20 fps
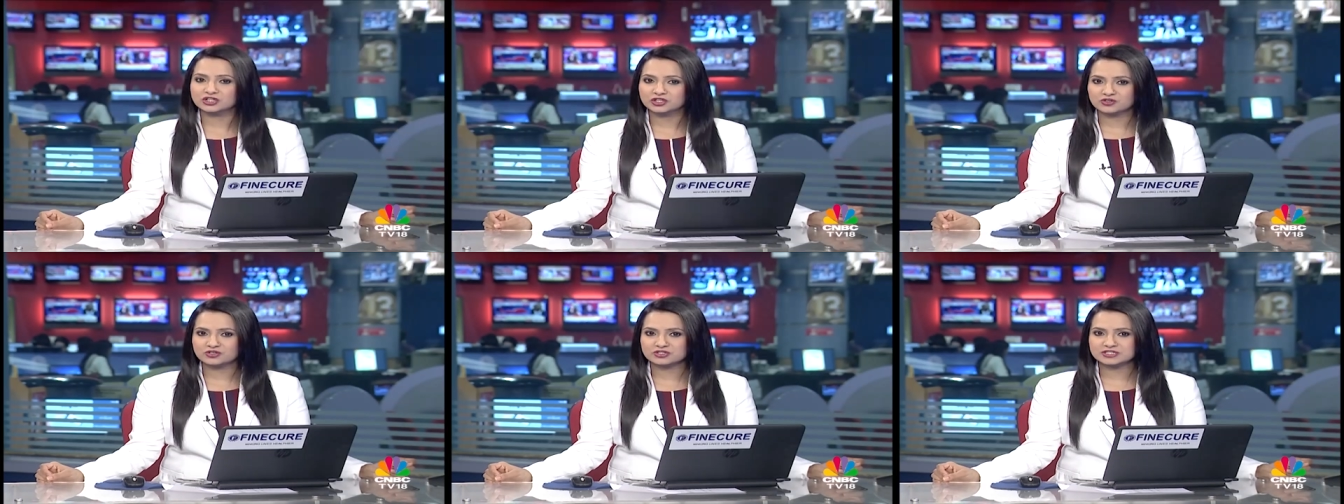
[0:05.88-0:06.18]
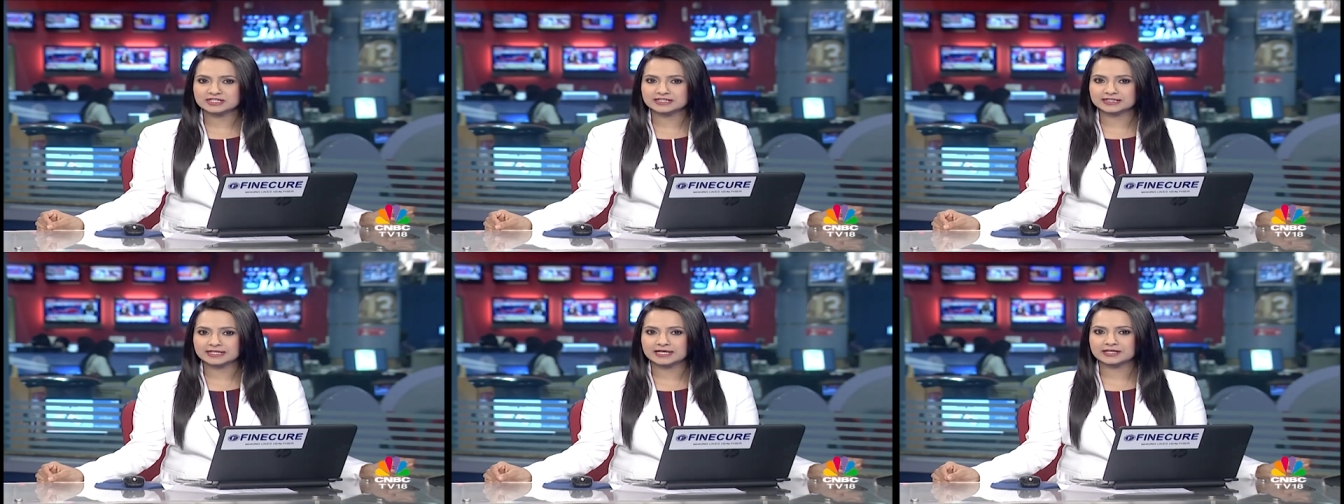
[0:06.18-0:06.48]

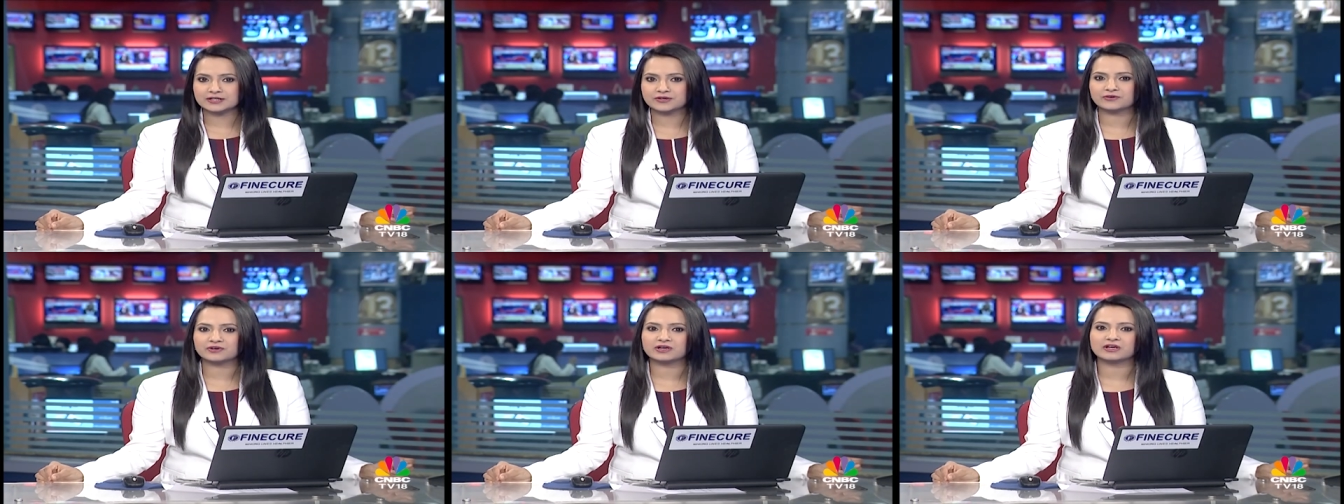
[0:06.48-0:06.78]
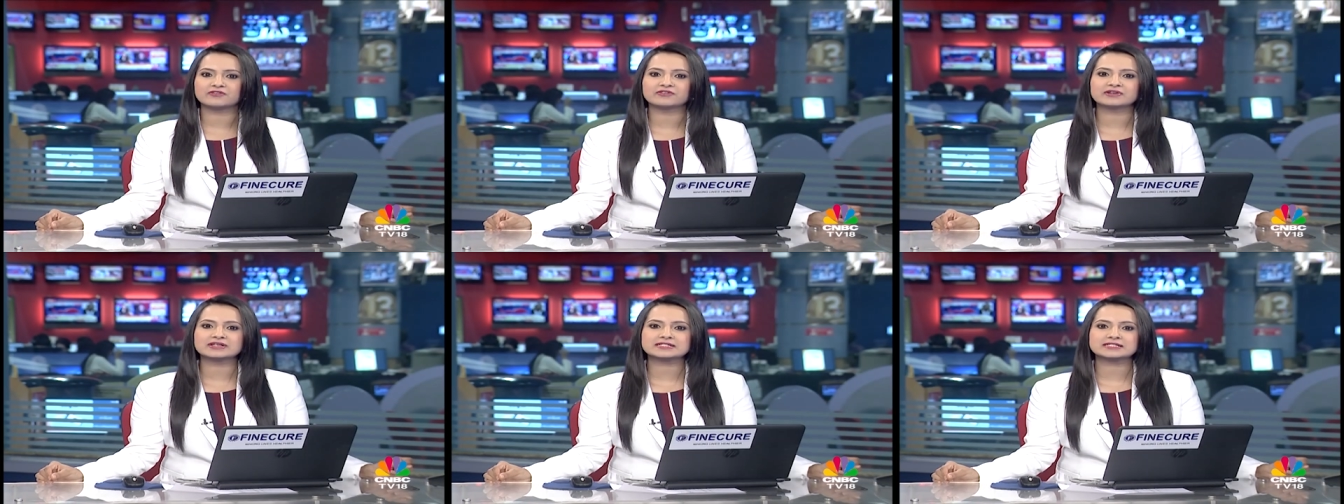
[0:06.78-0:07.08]
Kotak and
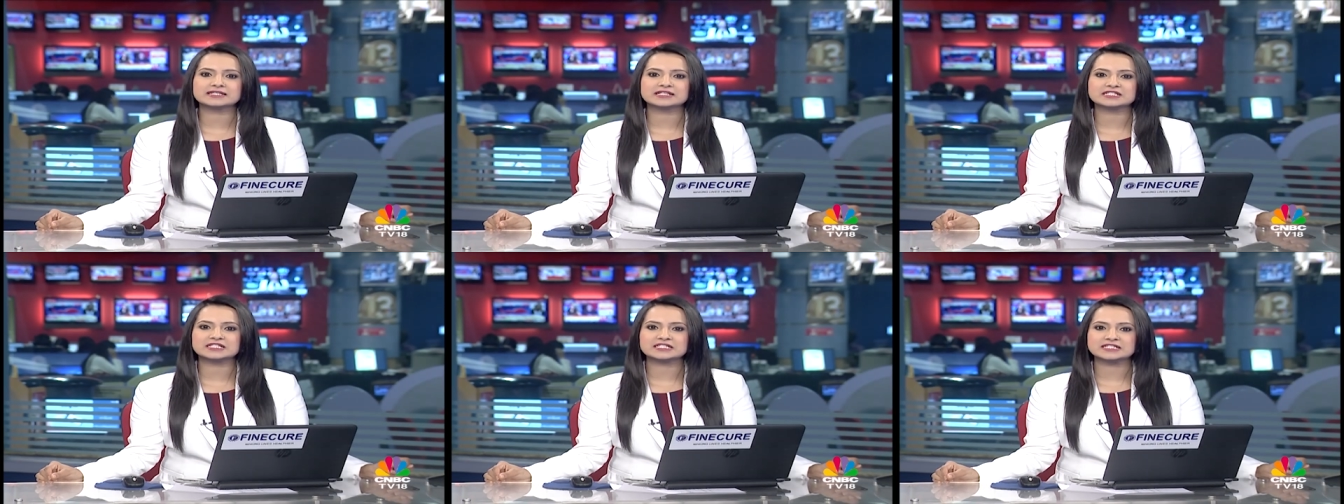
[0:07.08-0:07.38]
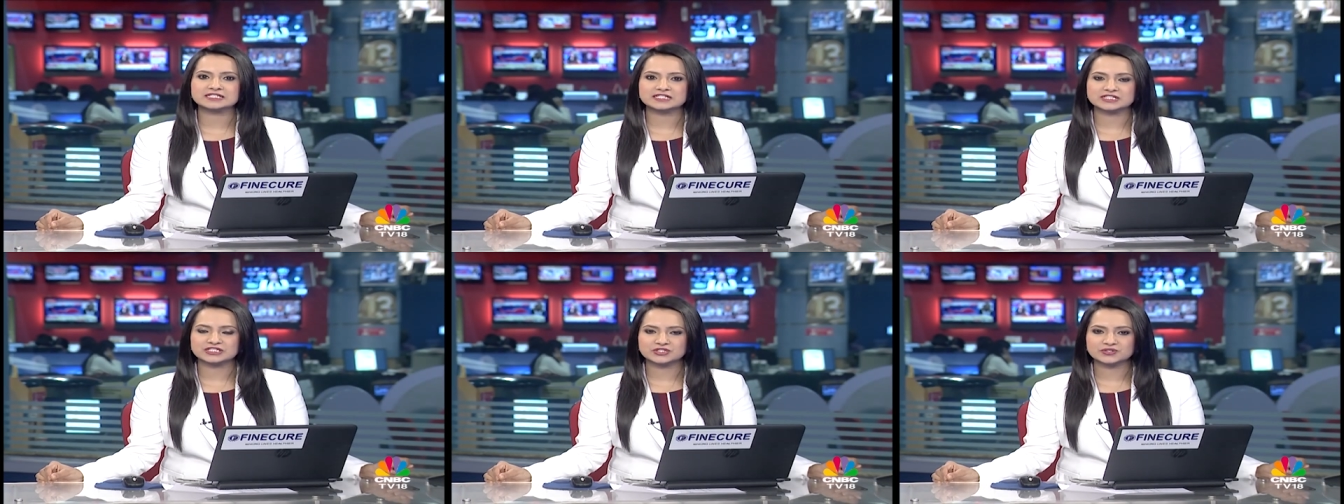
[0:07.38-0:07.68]
Hurun Research
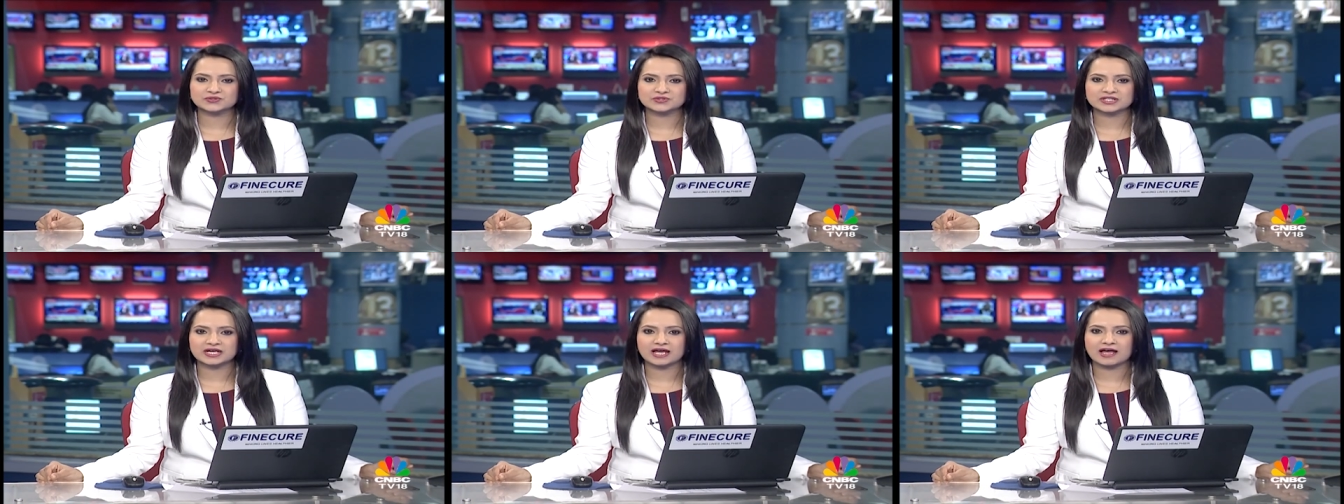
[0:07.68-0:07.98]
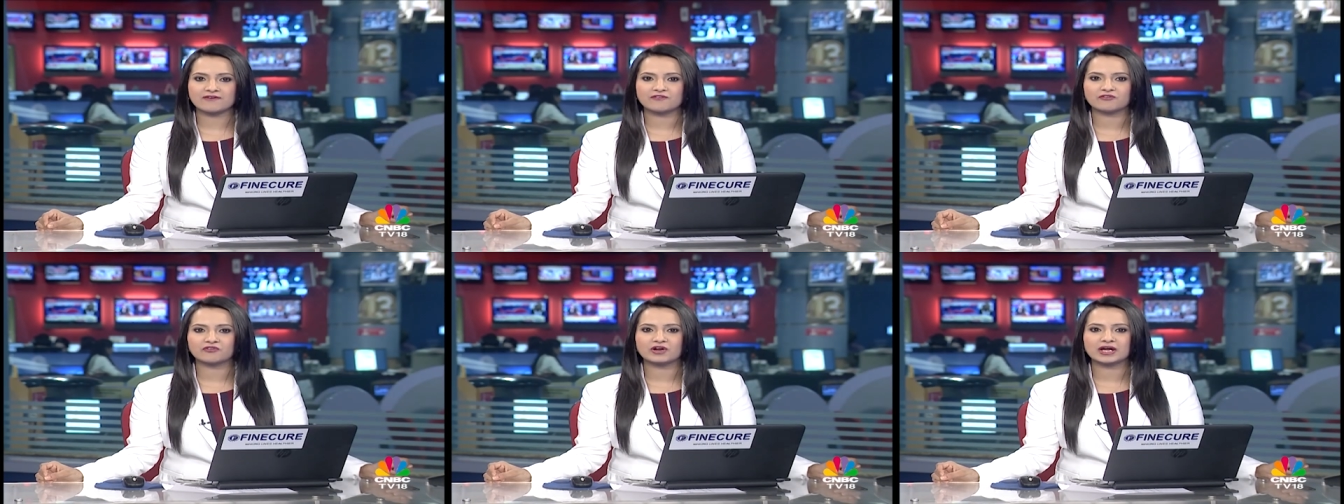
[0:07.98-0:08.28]
Institute
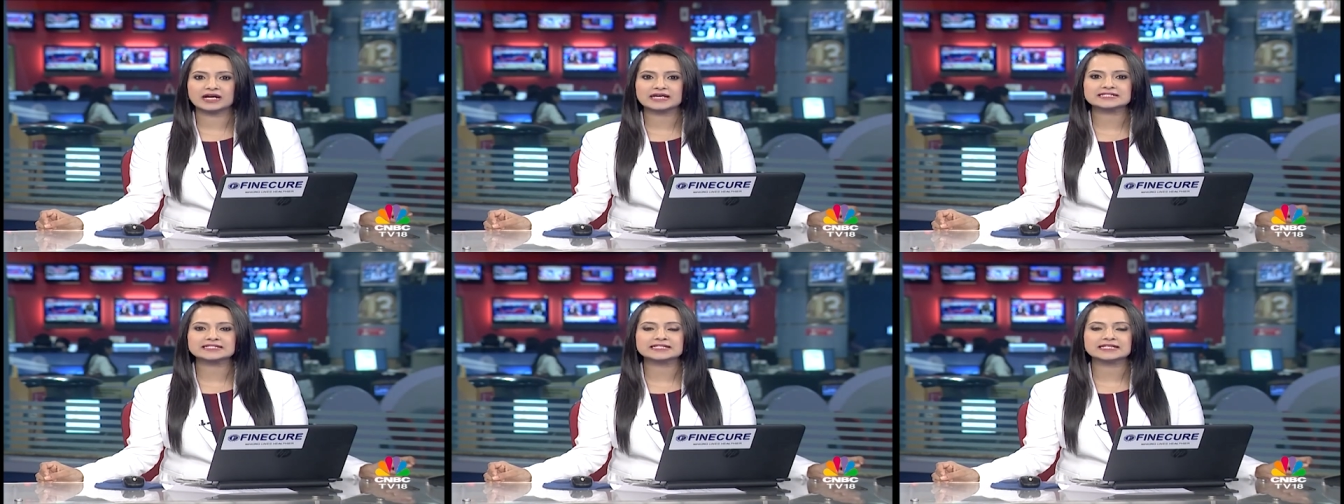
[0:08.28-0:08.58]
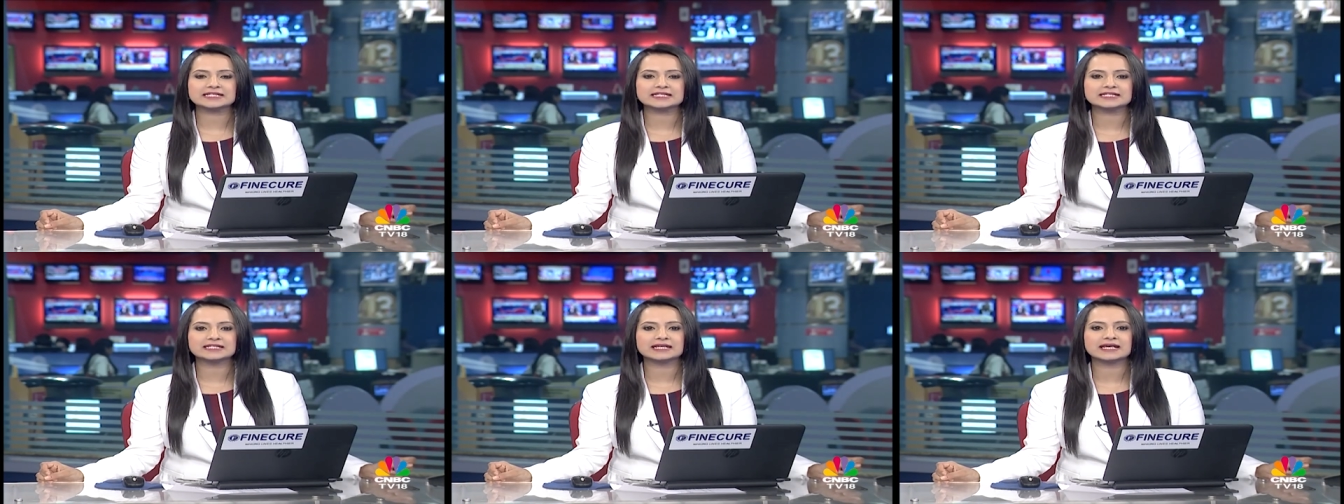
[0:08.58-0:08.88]
have ranked
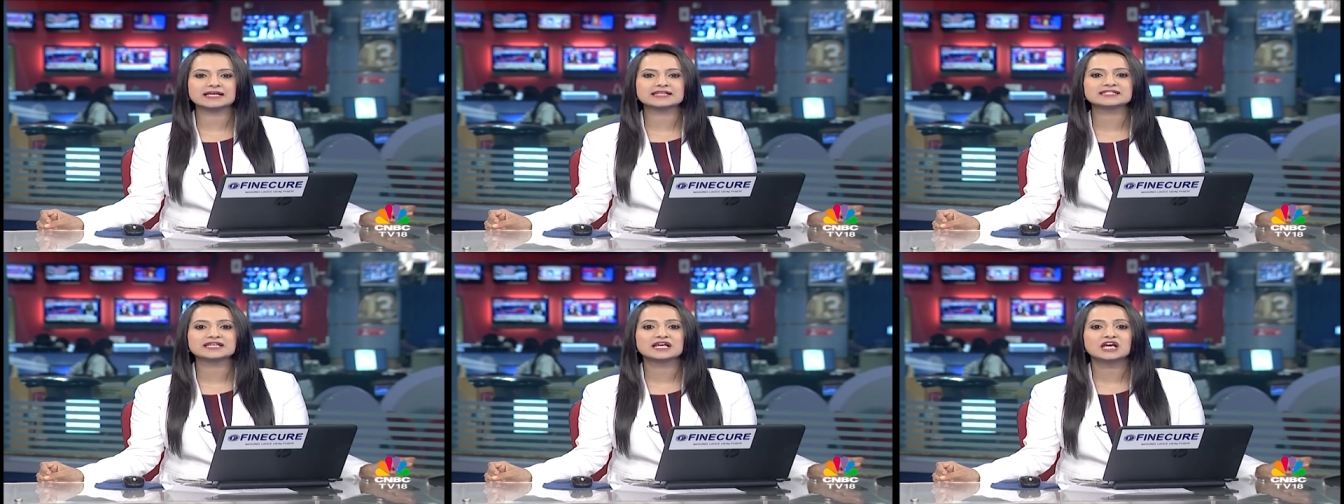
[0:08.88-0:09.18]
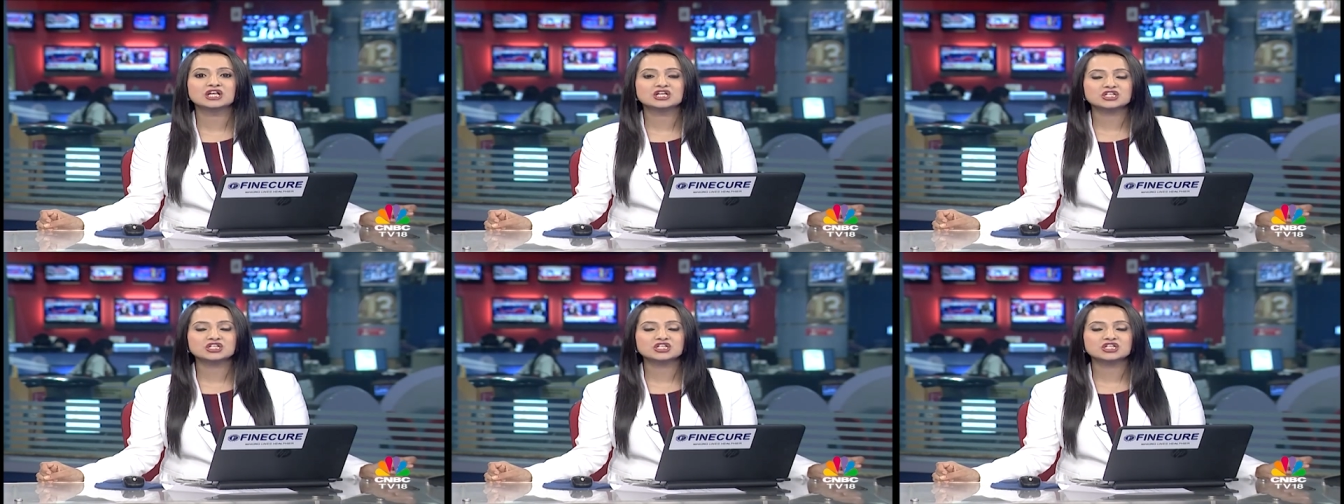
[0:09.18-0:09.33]
India's